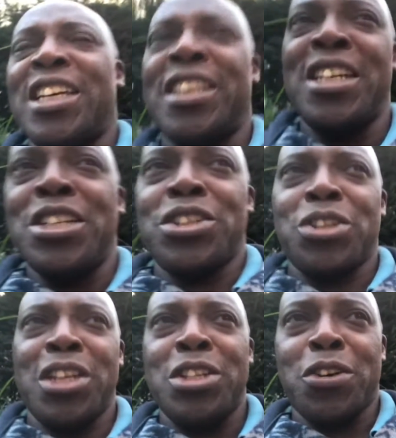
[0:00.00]
these
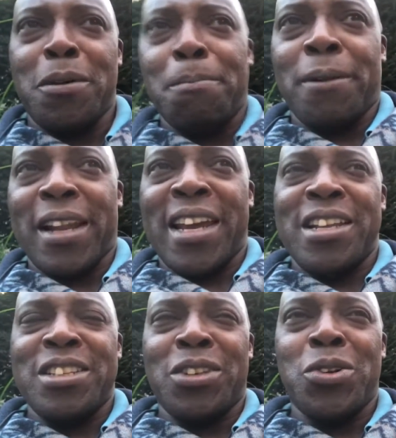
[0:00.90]

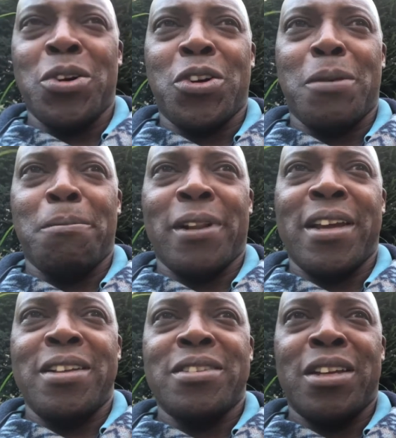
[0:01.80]
complaints are not
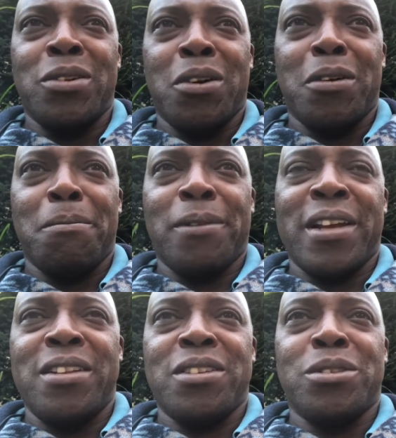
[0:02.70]
complaints. They're not
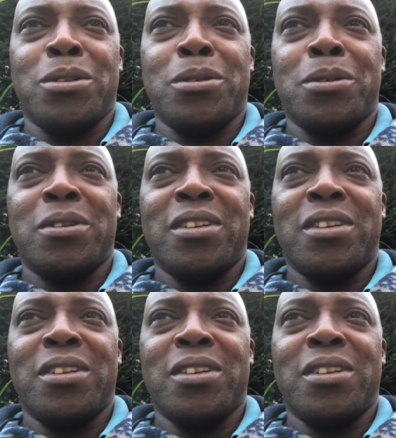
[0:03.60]
complaints at all.